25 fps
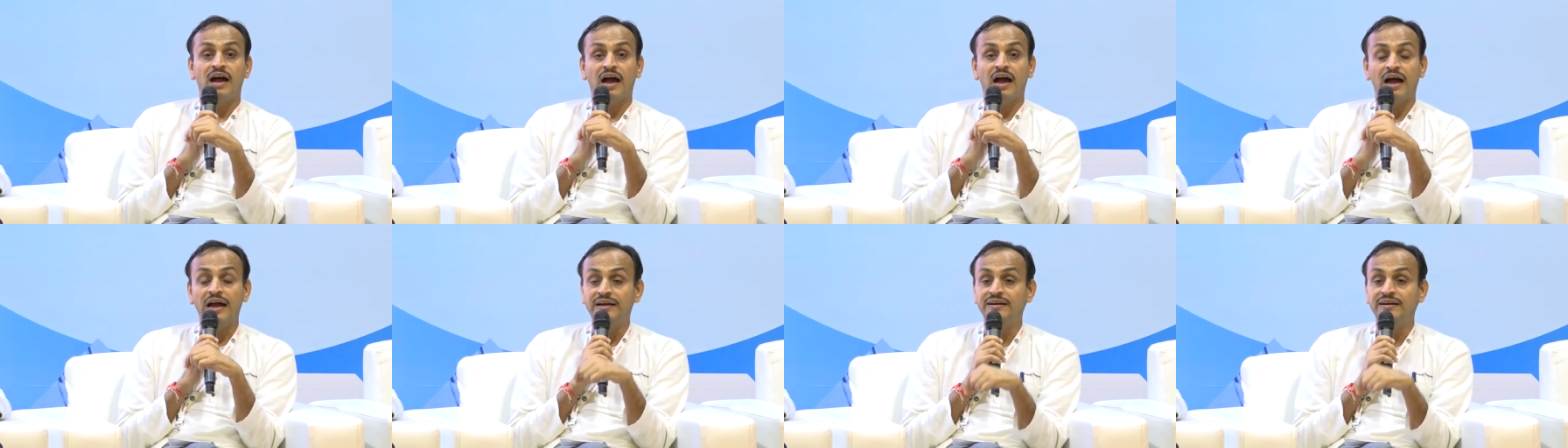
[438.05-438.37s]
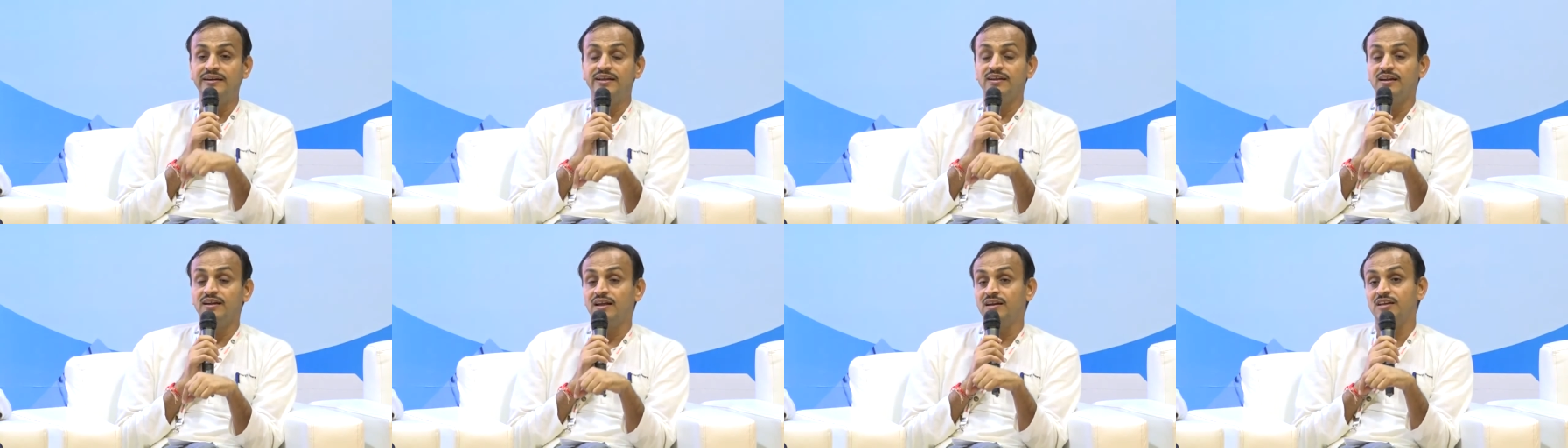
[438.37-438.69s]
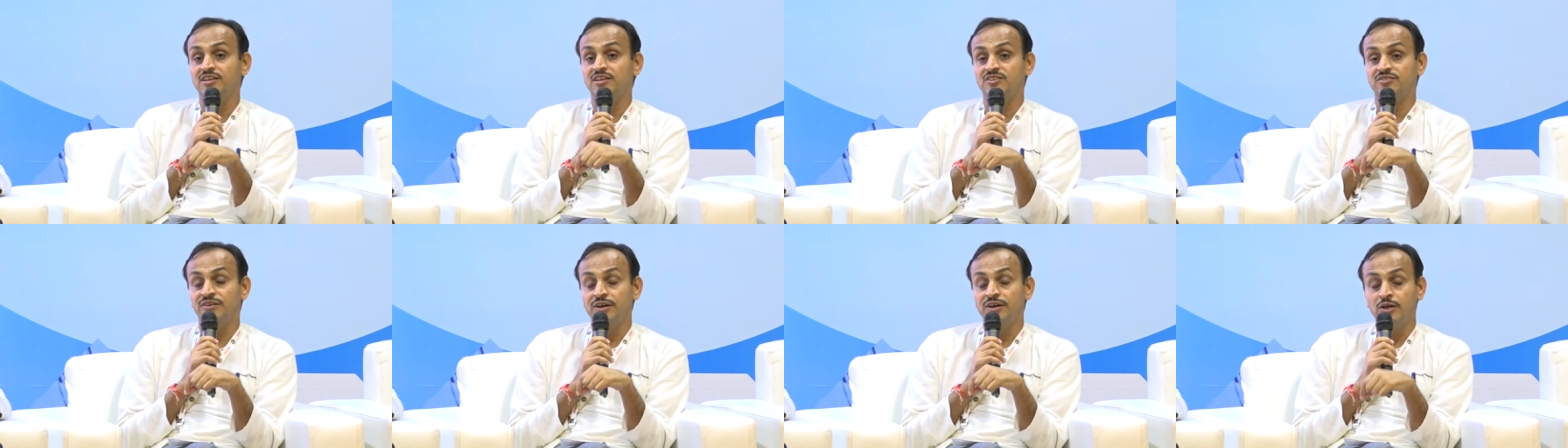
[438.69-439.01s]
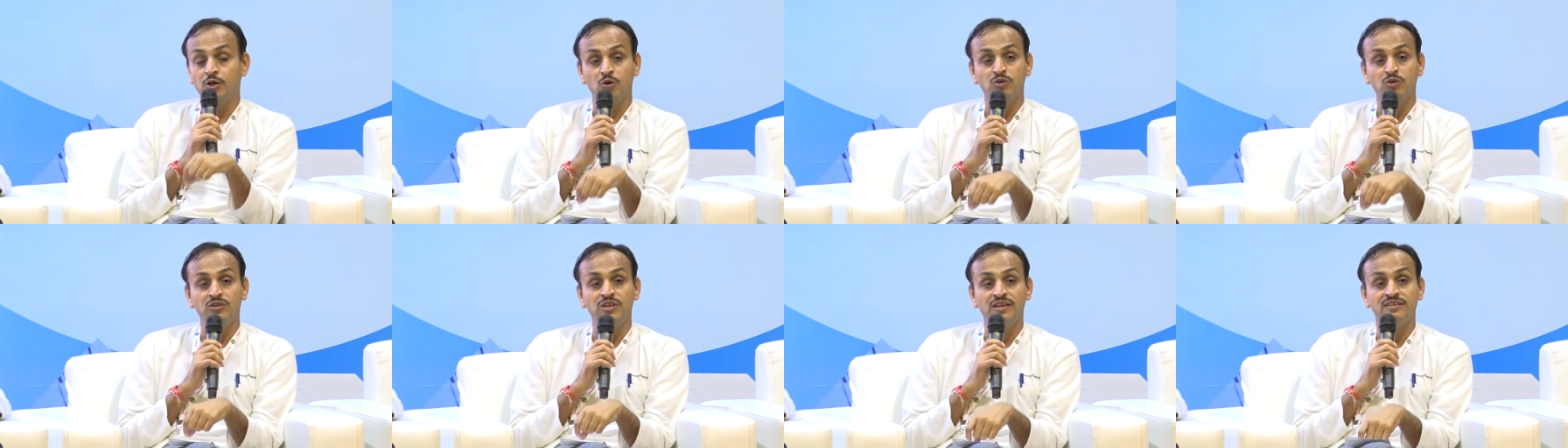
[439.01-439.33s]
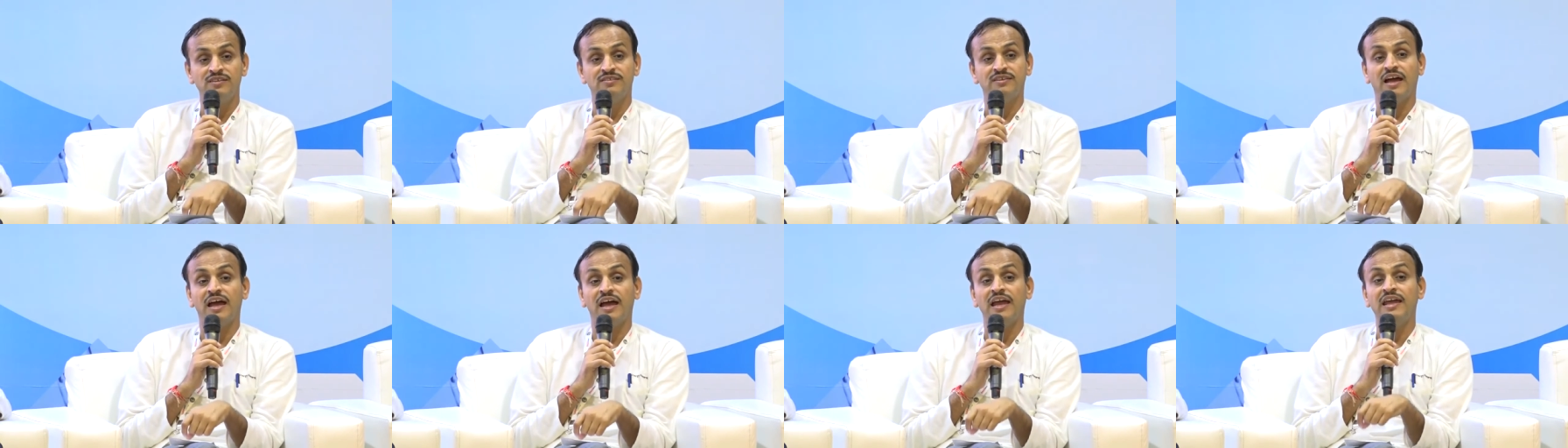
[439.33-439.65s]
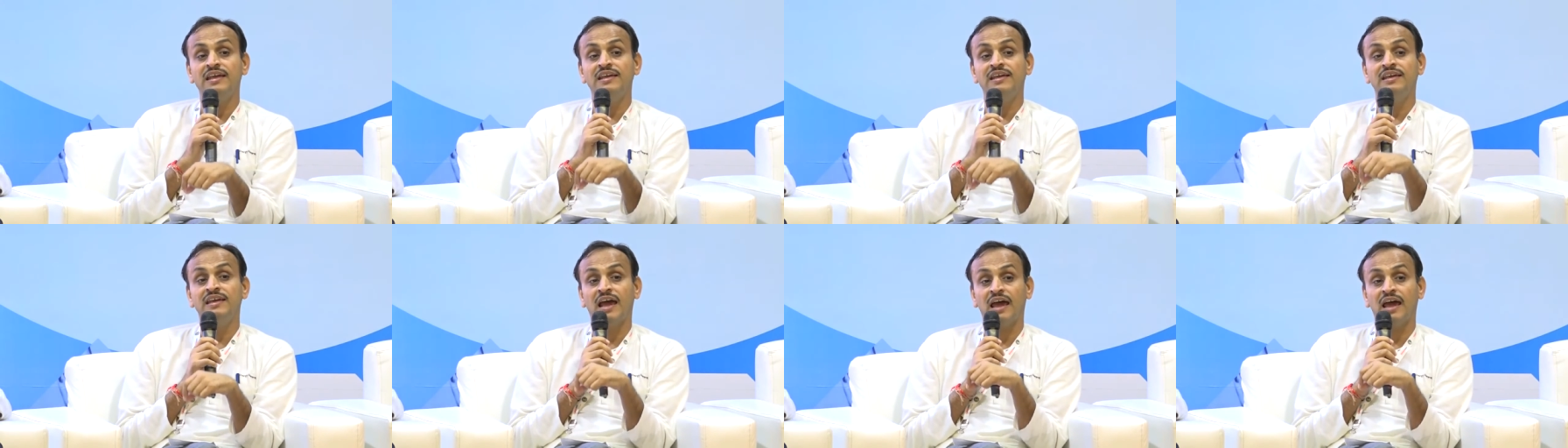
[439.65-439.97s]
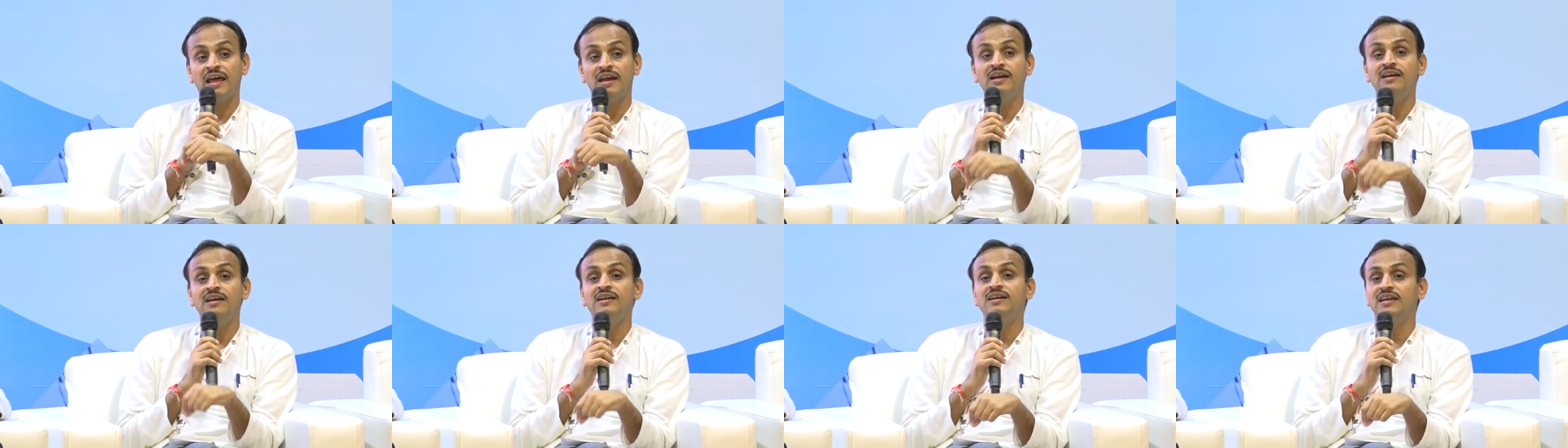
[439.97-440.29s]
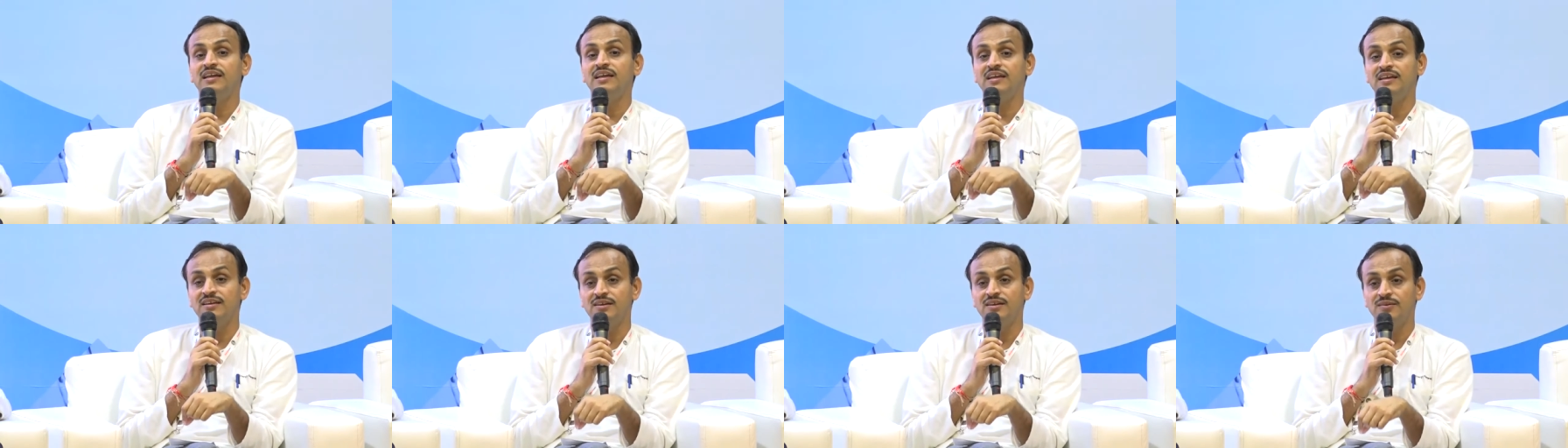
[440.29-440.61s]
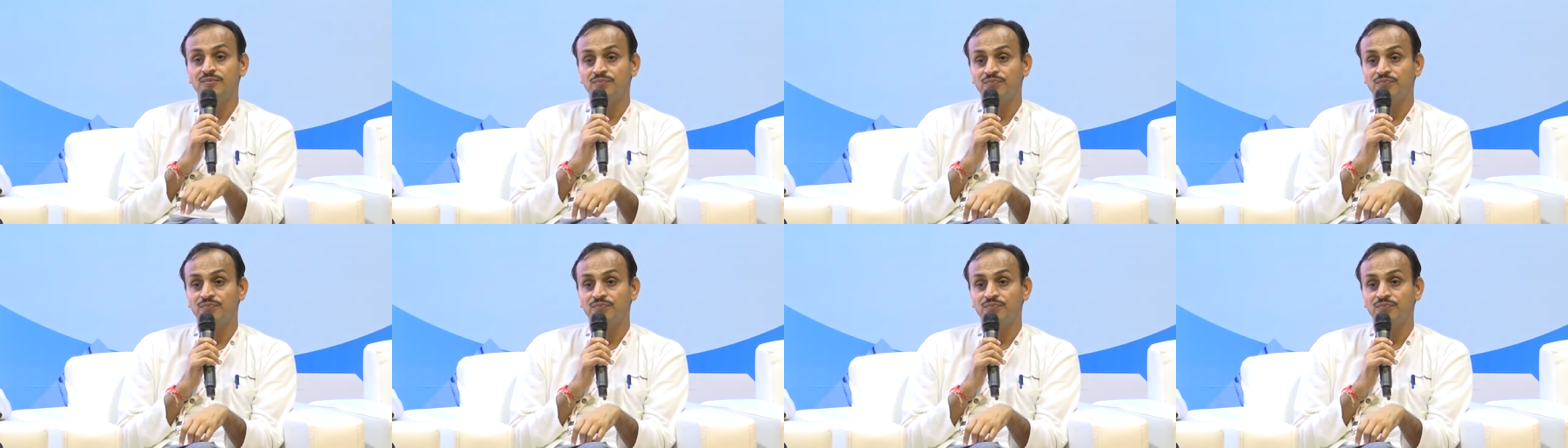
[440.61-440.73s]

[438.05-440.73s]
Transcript: until unless we do this, I guarantee